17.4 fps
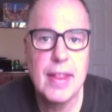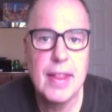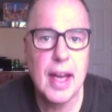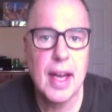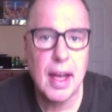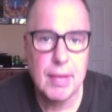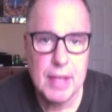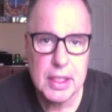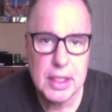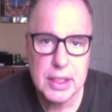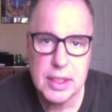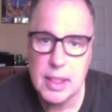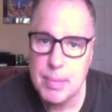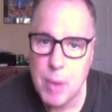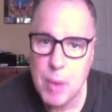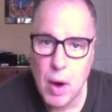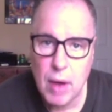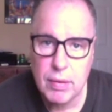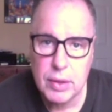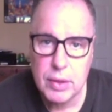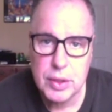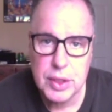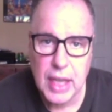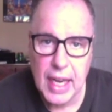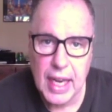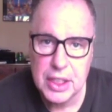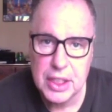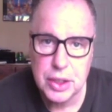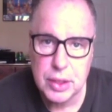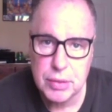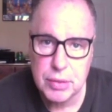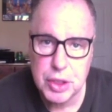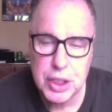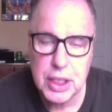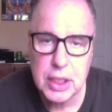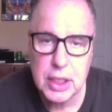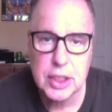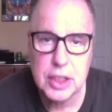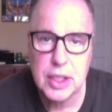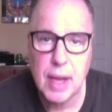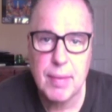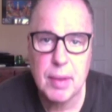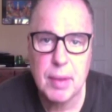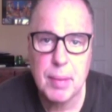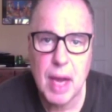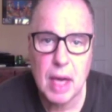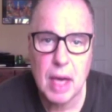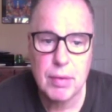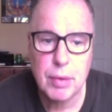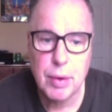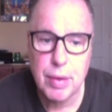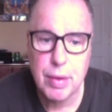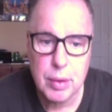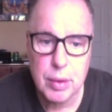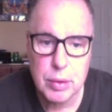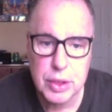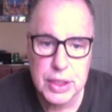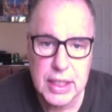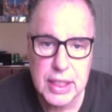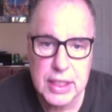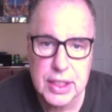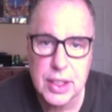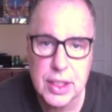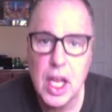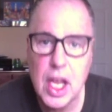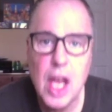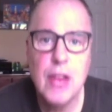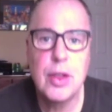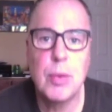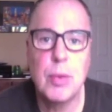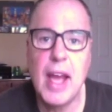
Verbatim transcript: then obviously Marvel's Agents of Shield is coming back for a third season.